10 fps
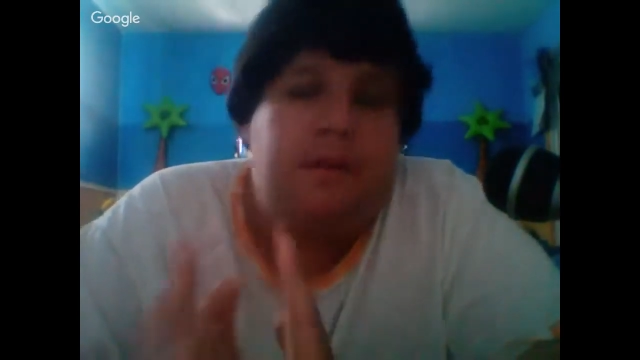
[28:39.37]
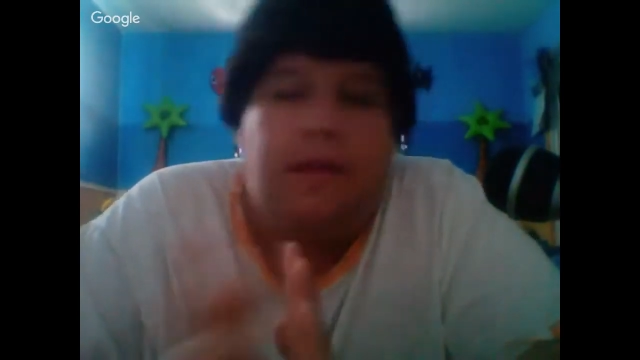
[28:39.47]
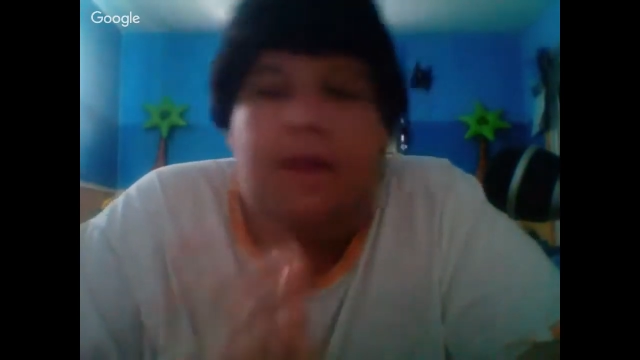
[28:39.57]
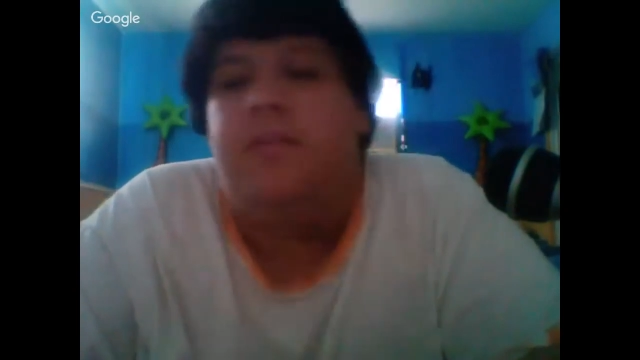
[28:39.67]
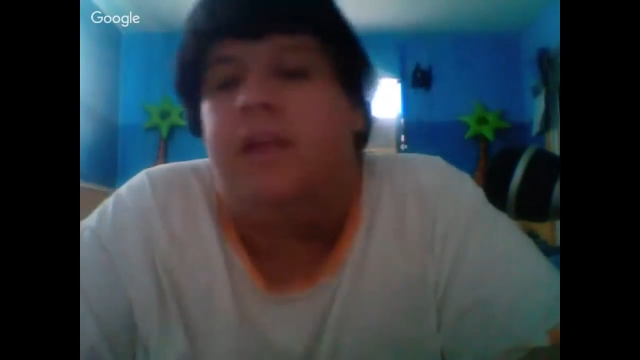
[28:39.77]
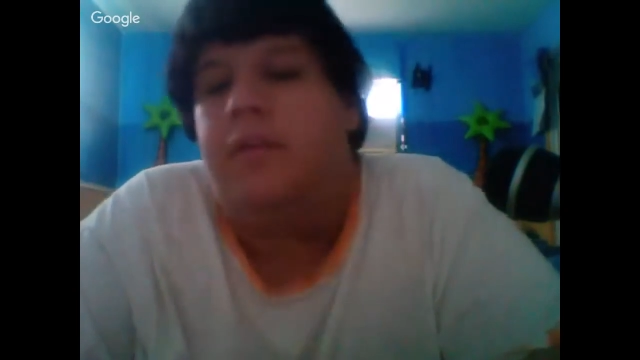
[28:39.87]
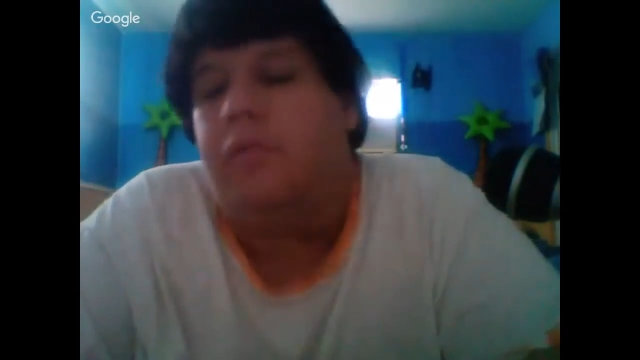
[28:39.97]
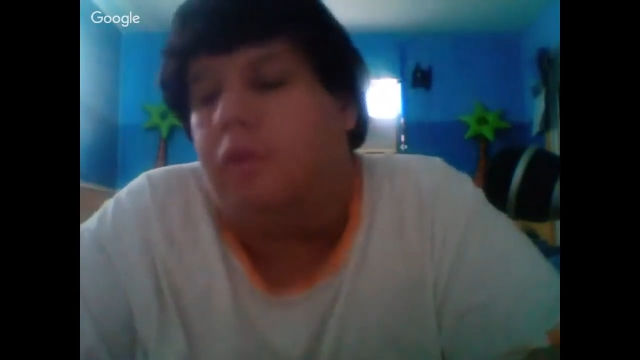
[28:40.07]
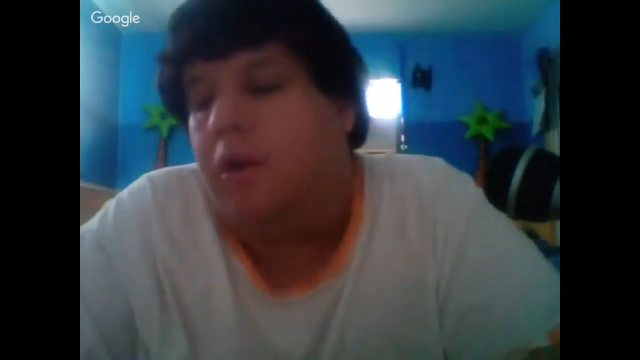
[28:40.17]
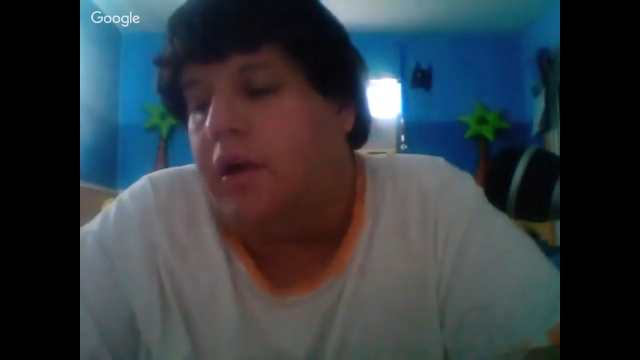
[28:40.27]
That's
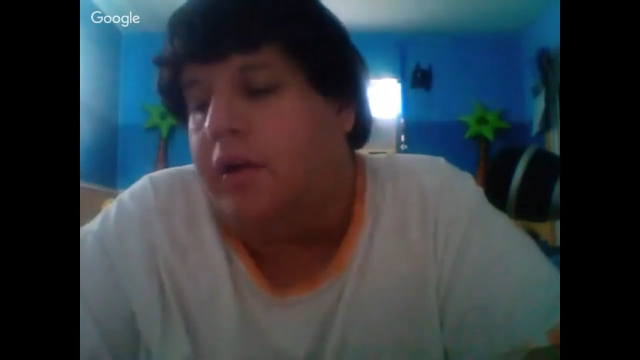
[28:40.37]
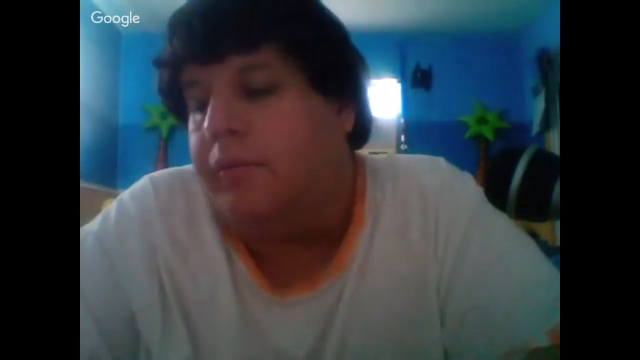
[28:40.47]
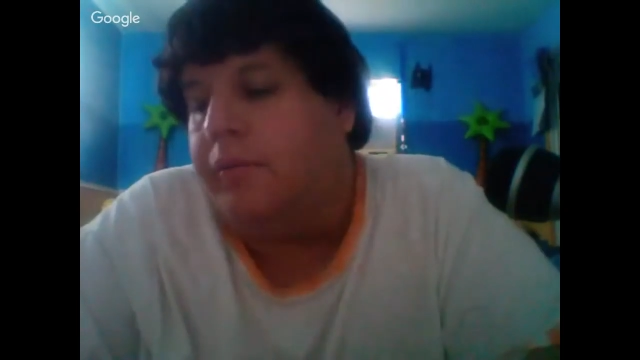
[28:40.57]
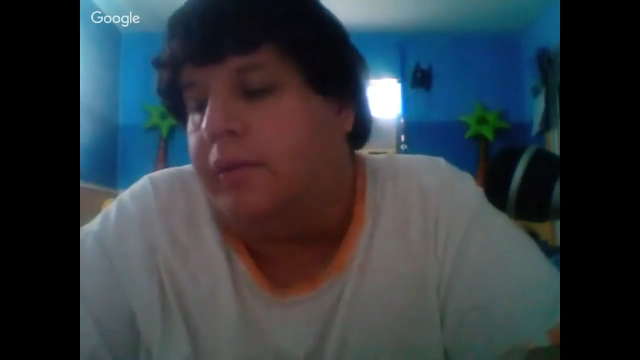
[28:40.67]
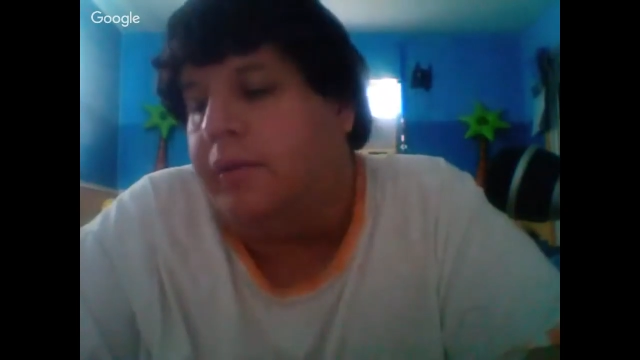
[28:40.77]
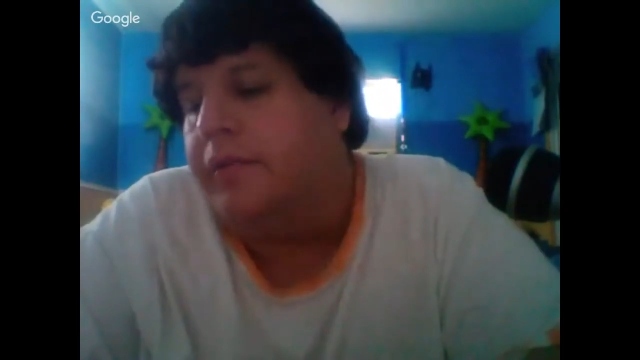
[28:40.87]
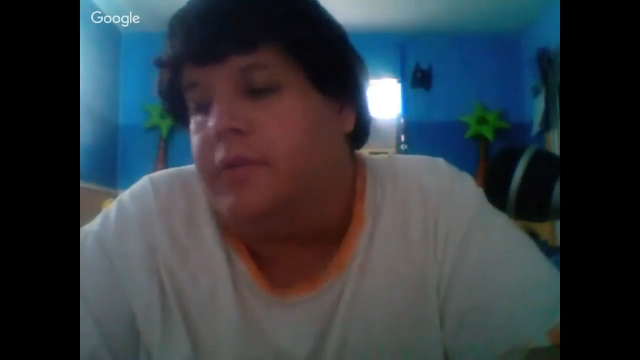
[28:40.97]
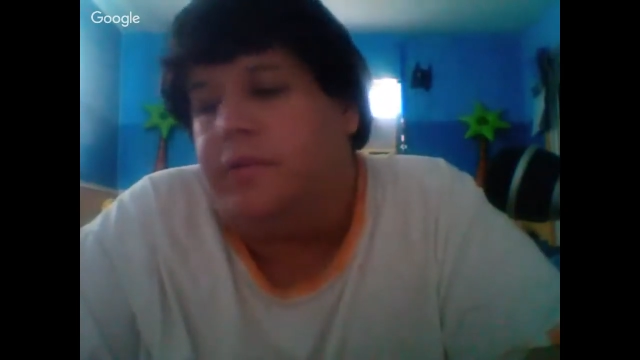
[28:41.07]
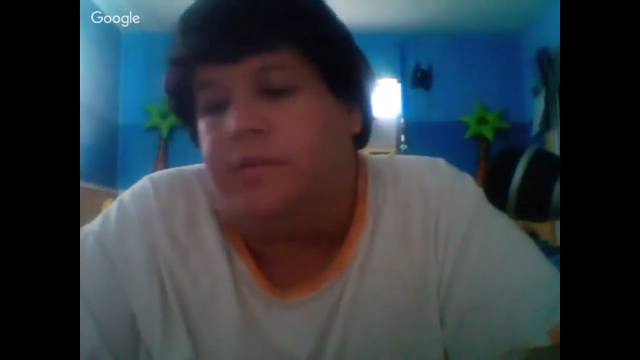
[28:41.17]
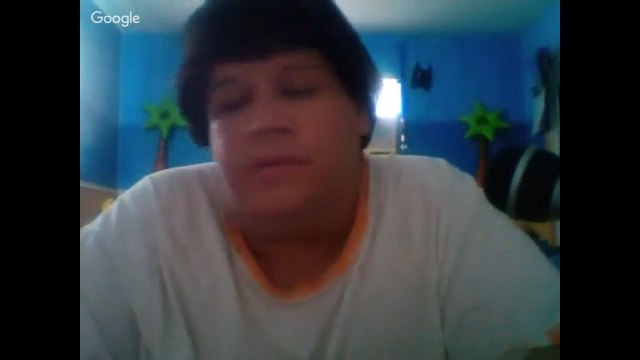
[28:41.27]
later on, man.
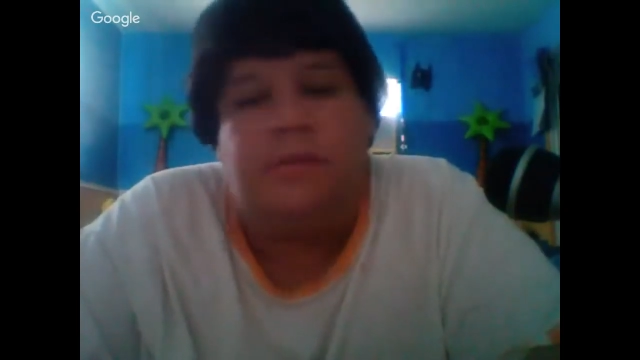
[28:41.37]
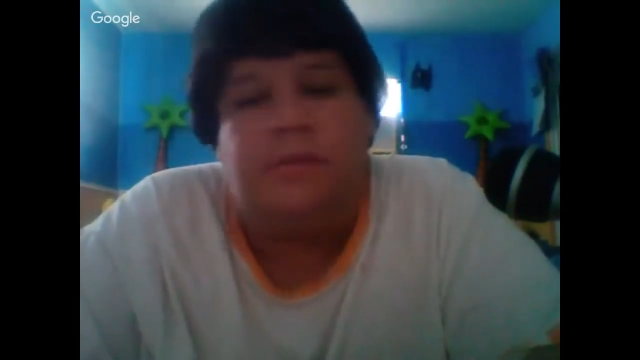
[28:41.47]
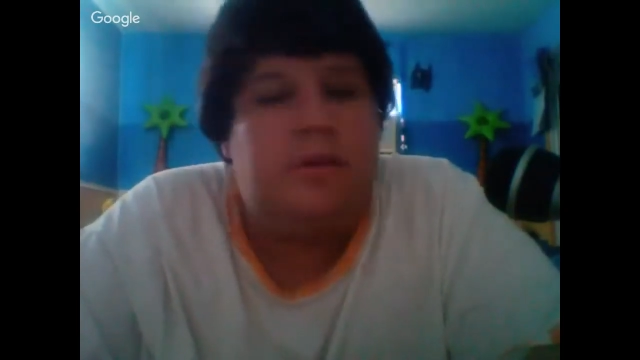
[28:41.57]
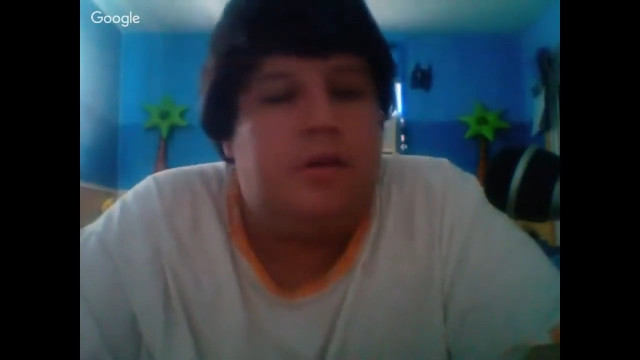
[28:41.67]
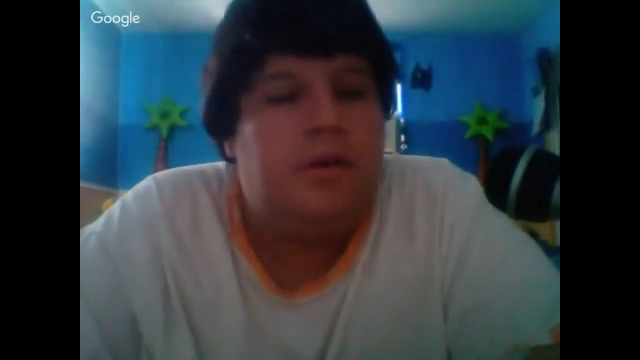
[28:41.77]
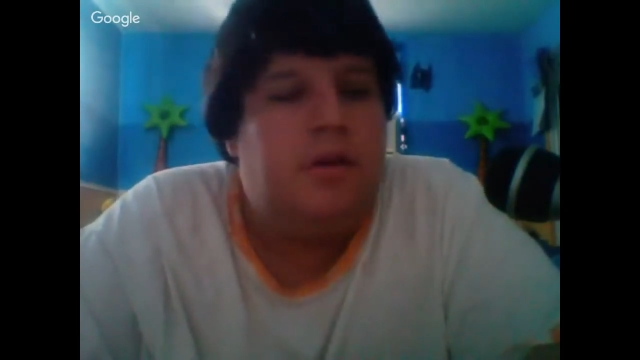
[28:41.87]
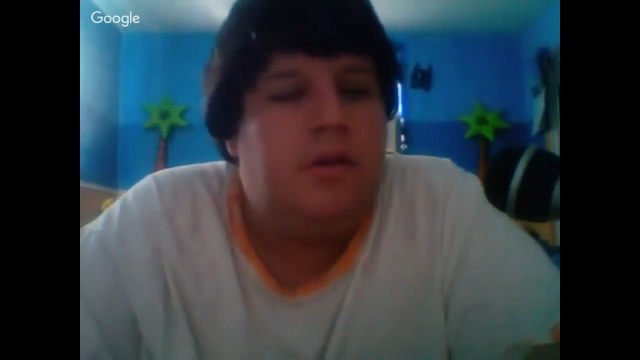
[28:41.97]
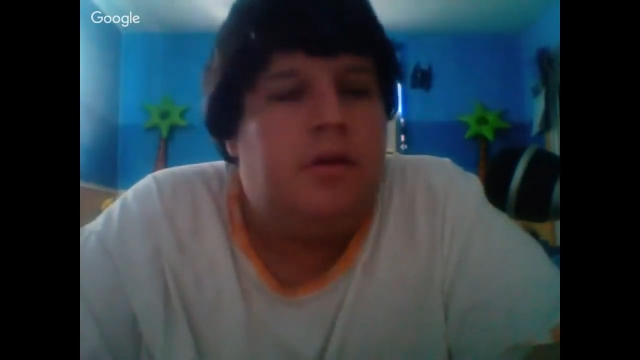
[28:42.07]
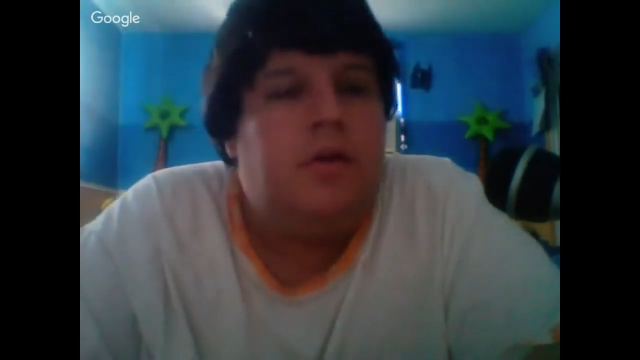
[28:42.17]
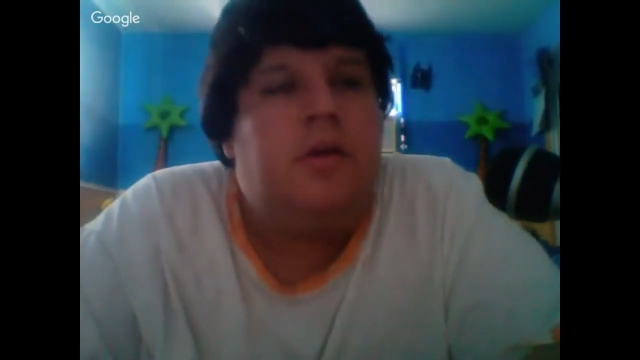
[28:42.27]
It's
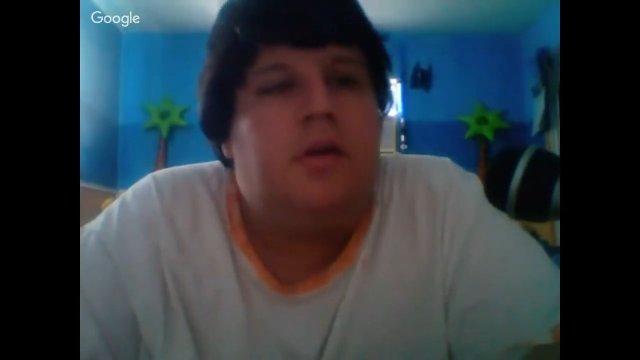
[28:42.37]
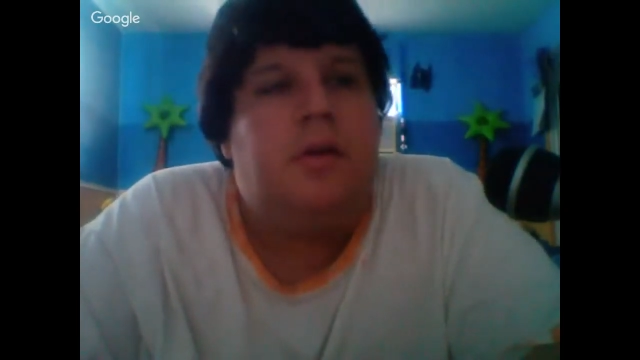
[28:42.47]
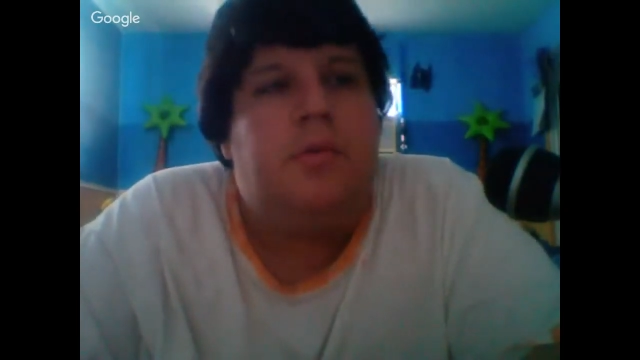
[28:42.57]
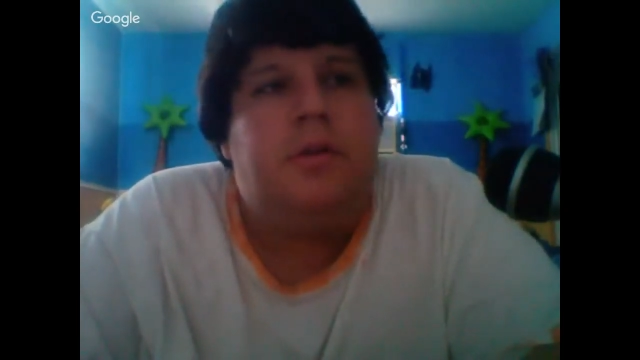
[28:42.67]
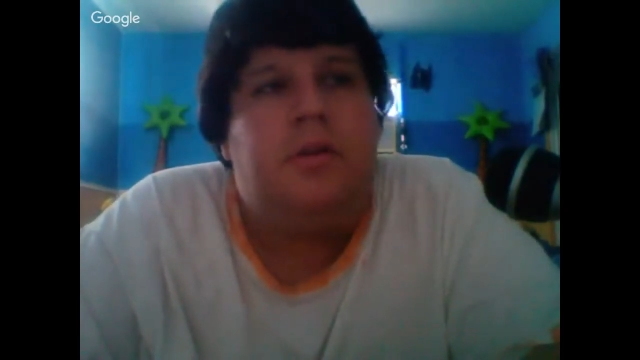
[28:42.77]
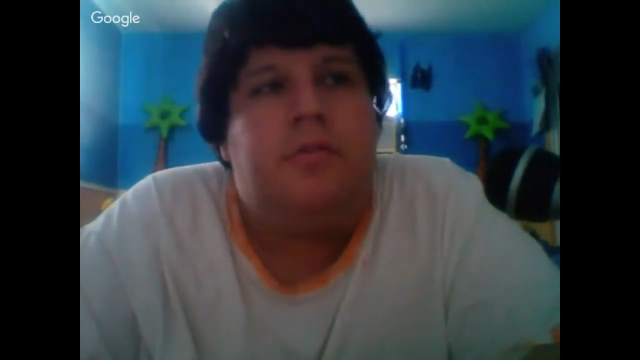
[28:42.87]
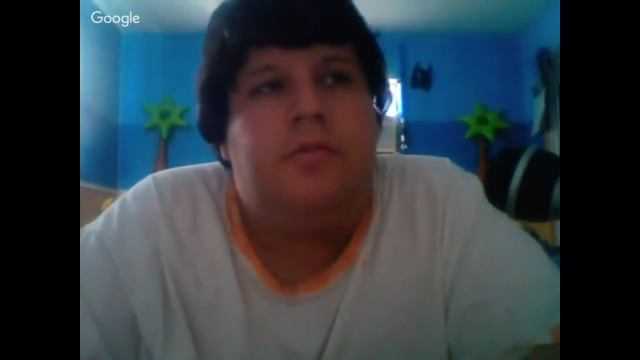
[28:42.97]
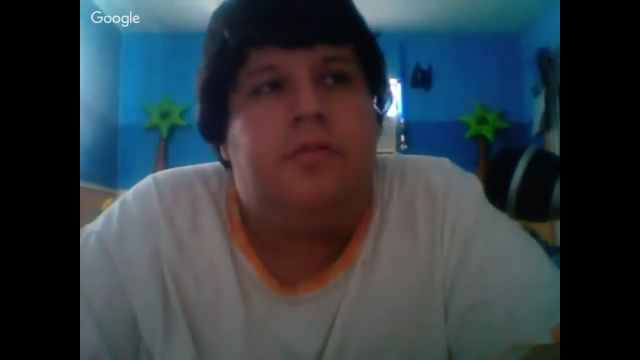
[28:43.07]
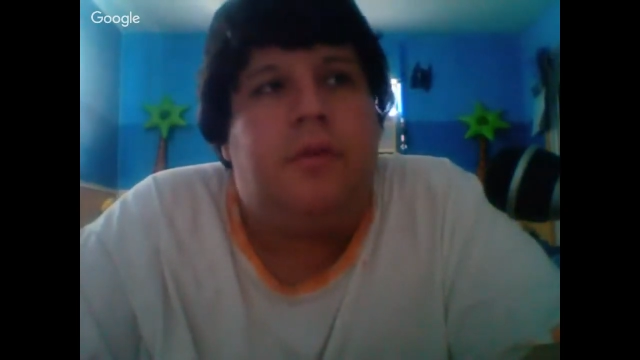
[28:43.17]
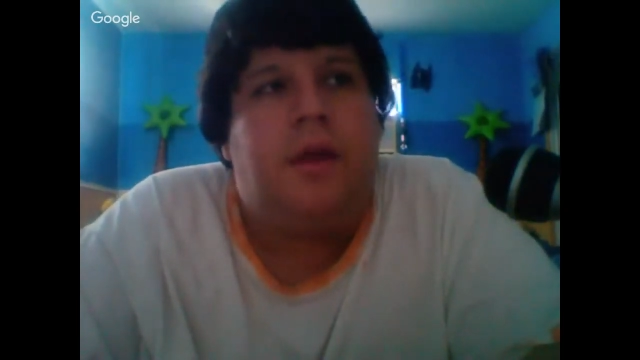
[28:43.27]
a couple years
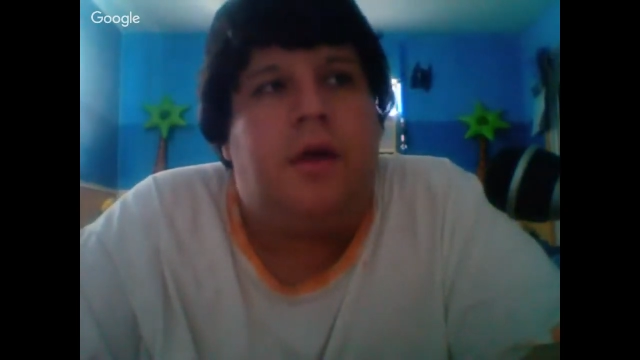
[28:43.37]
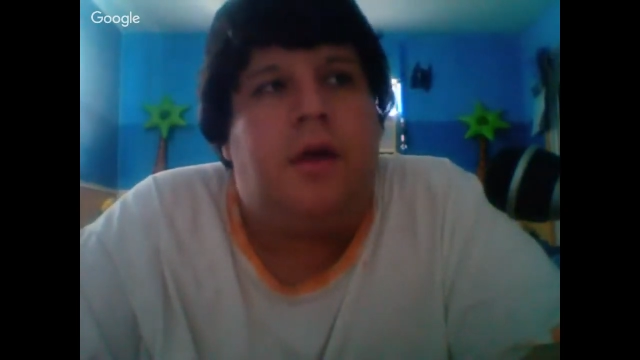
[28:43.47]
from now.